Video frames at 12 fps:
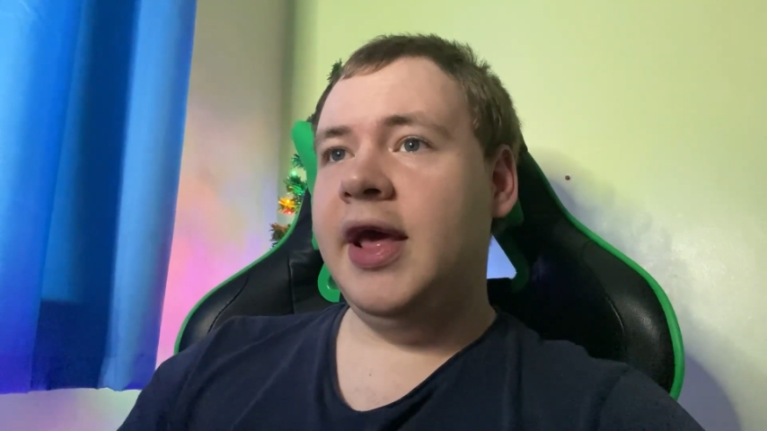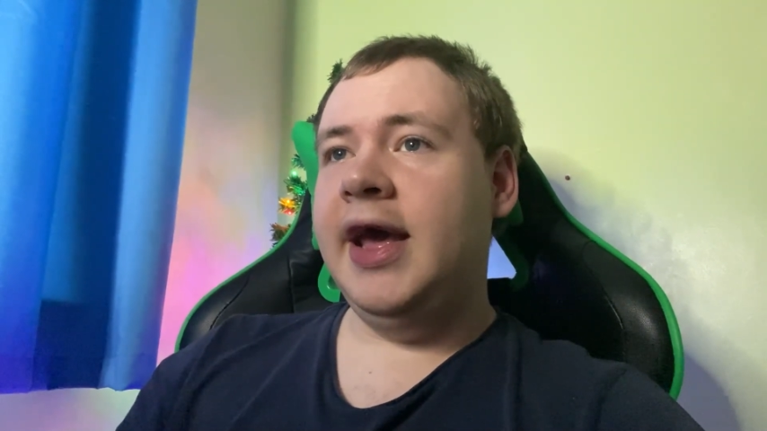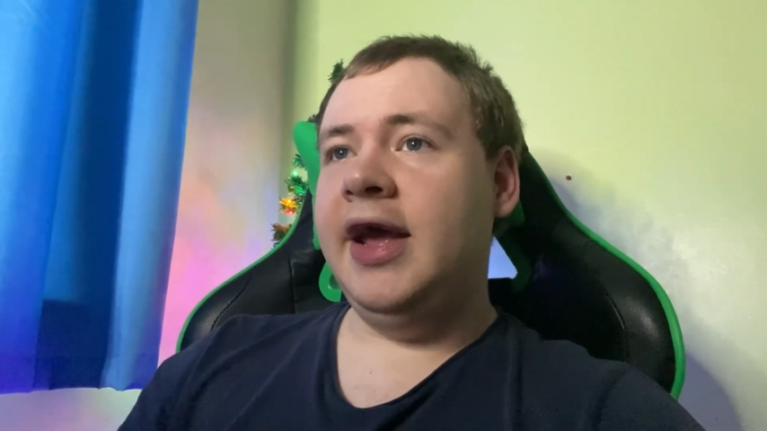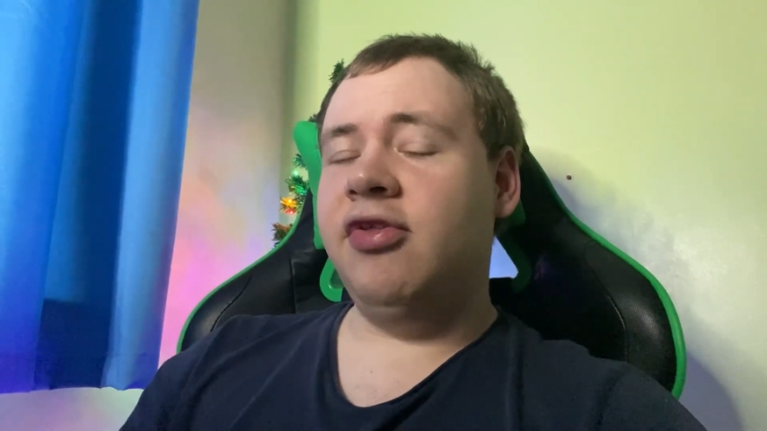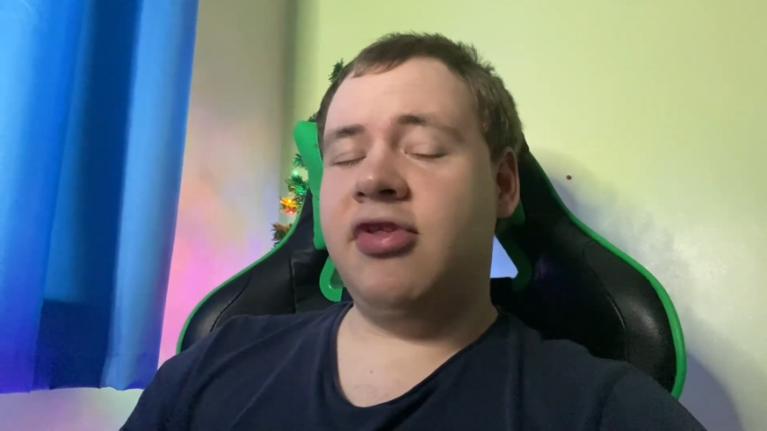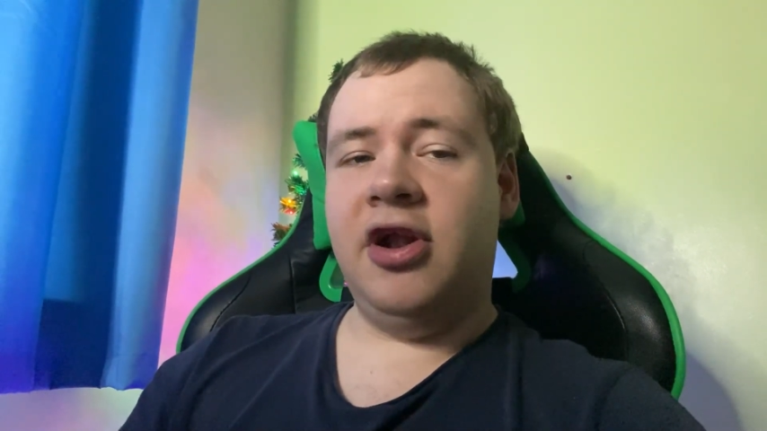
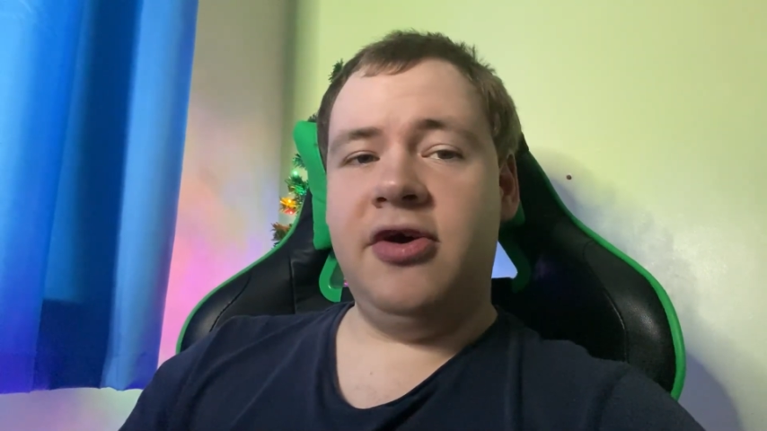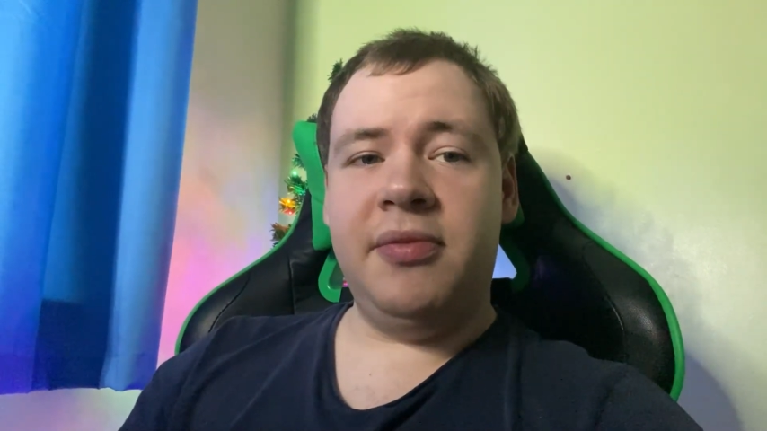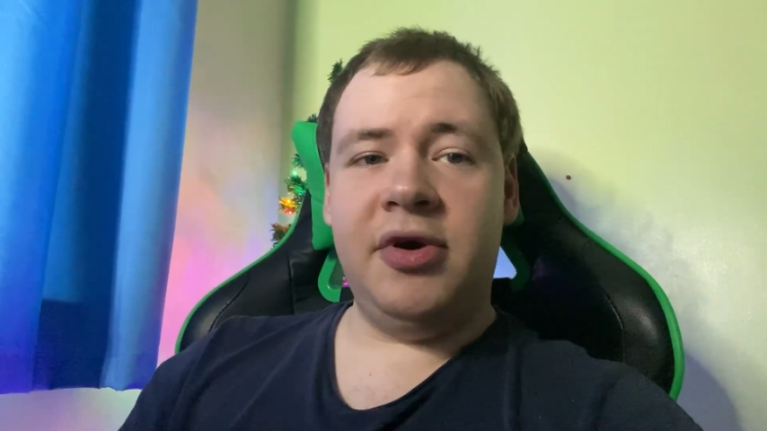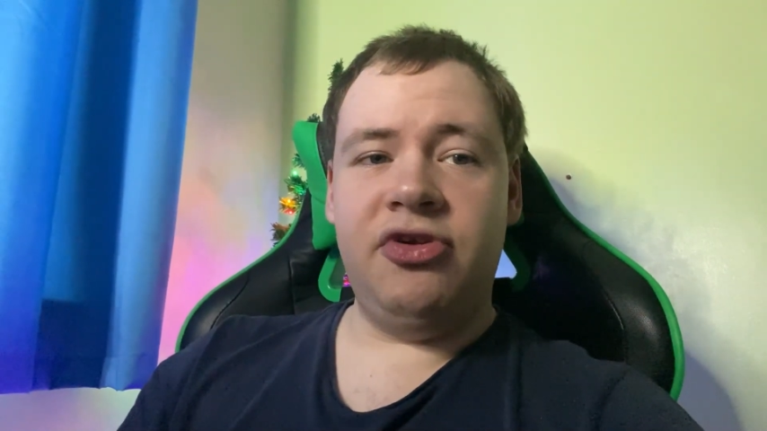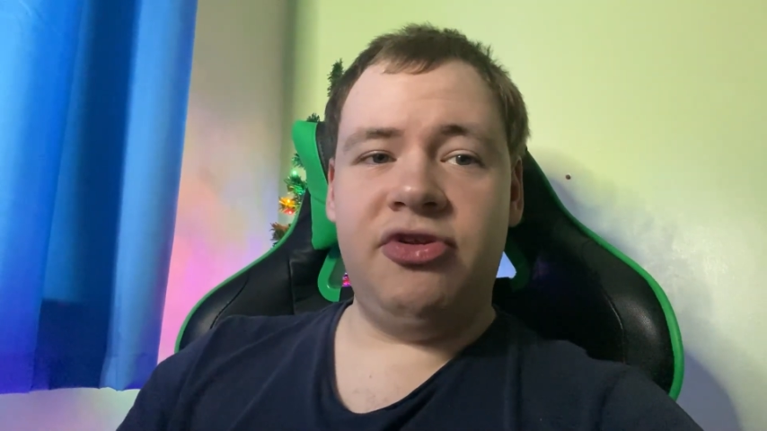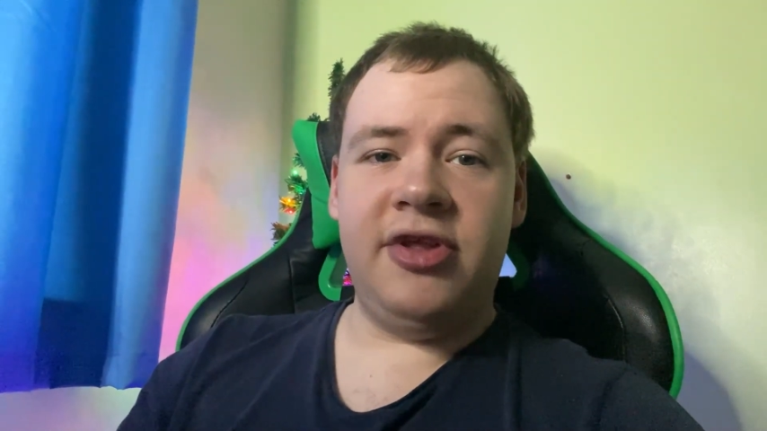in slow
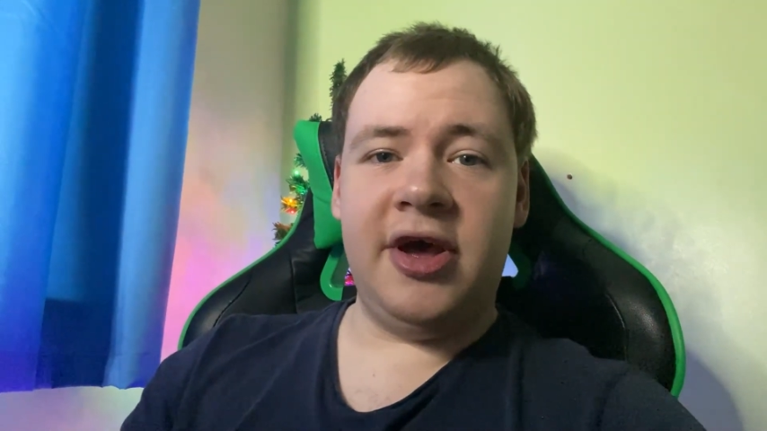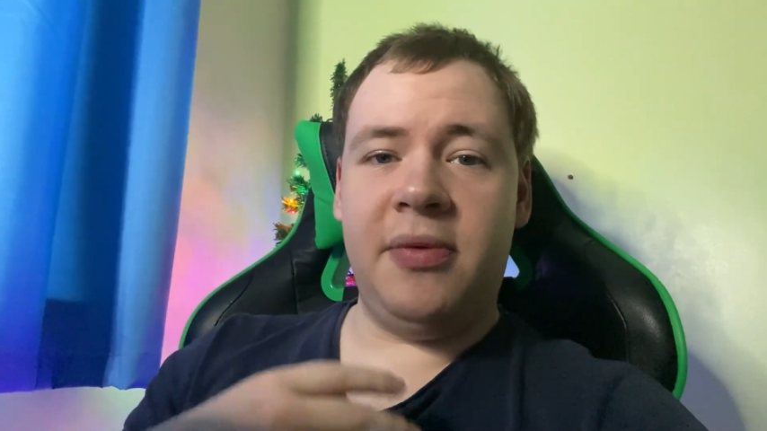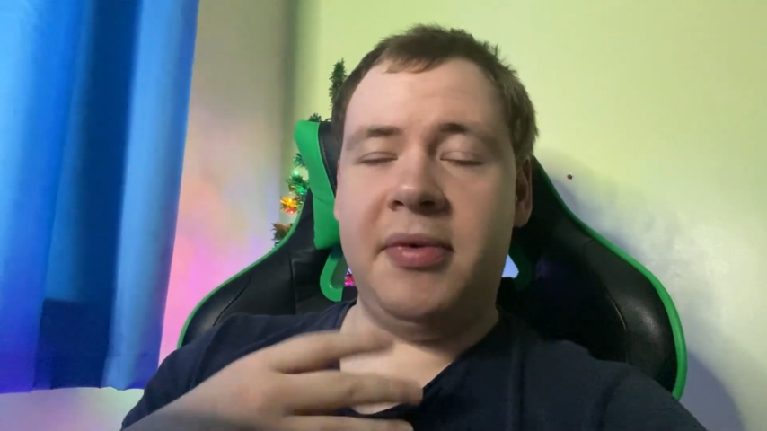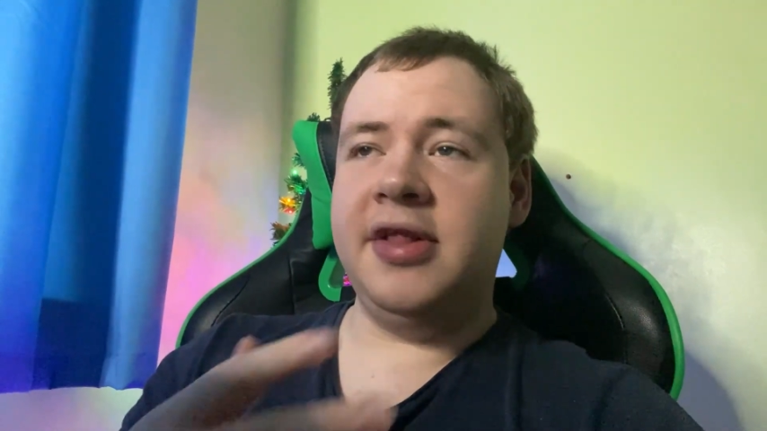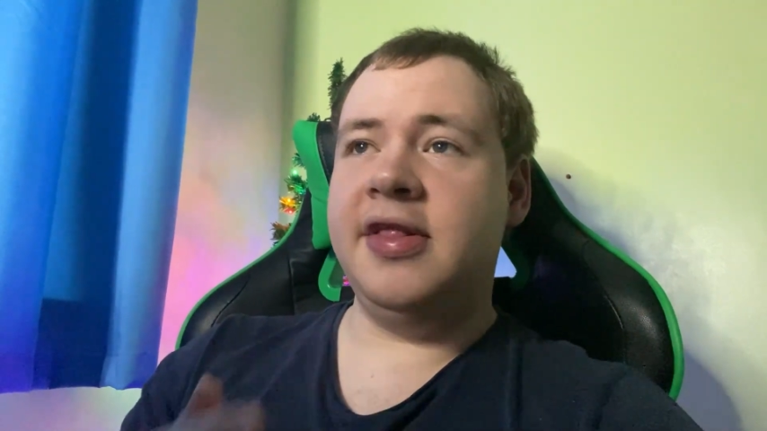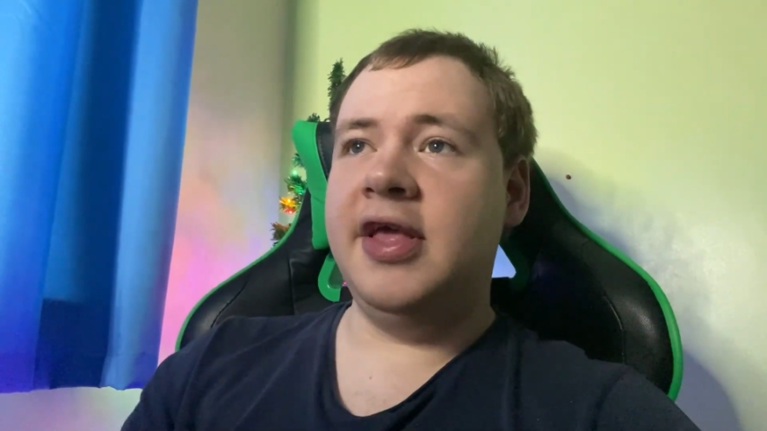motion to help
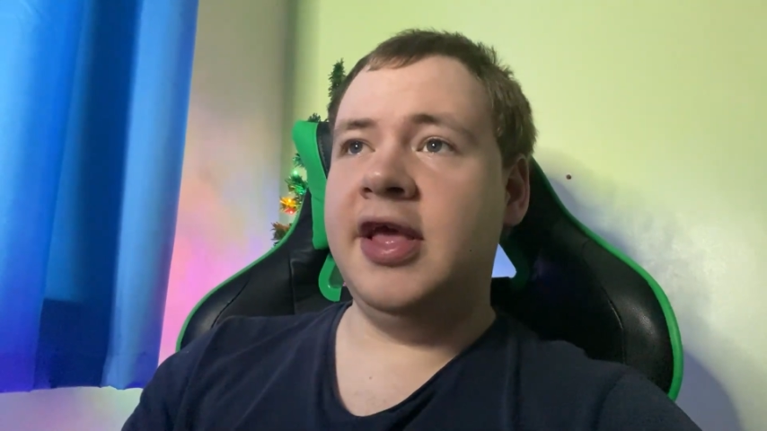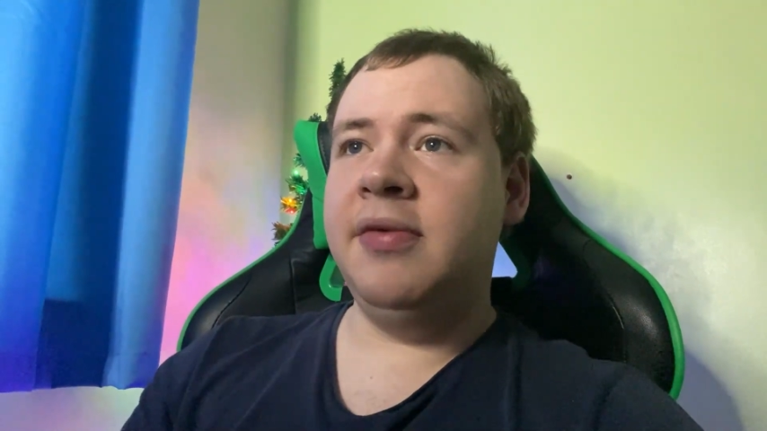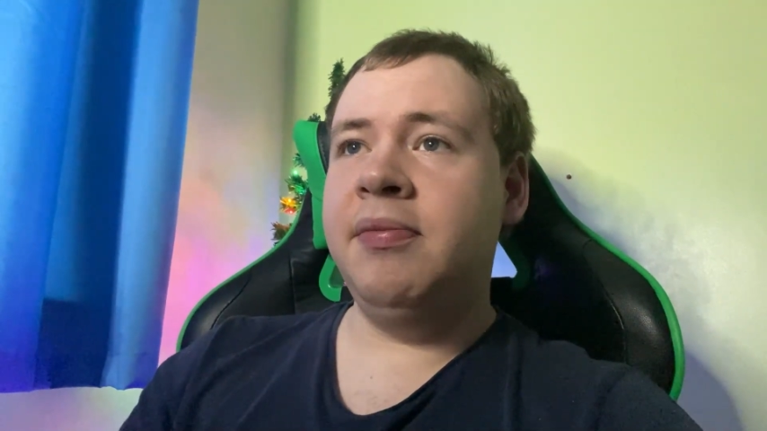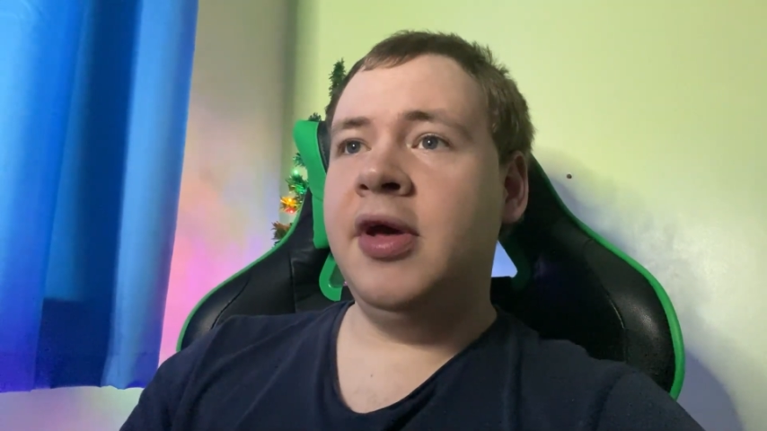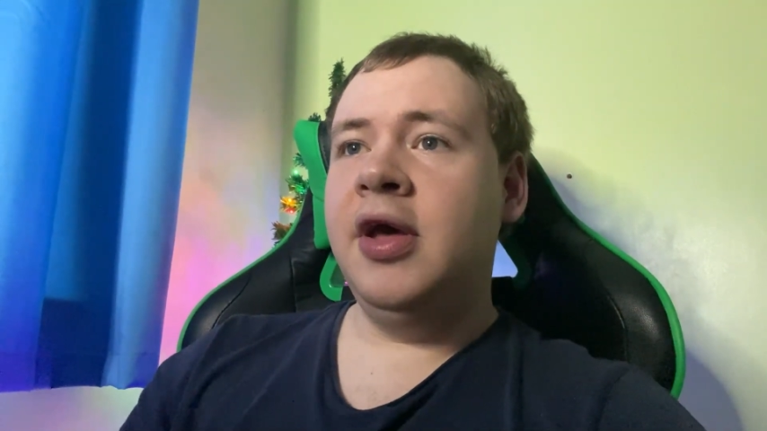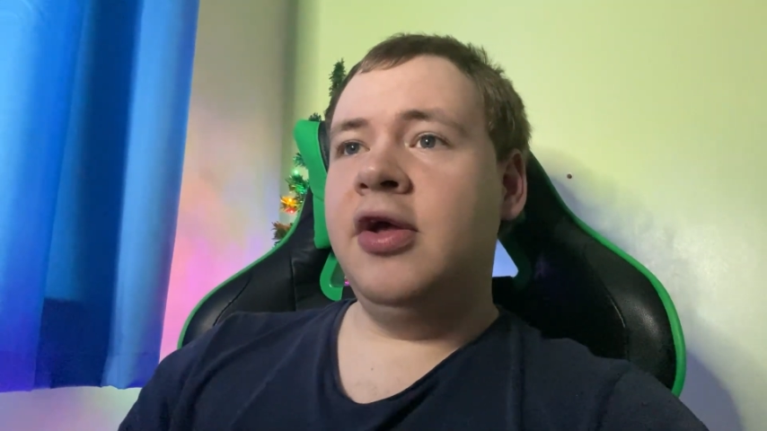my team.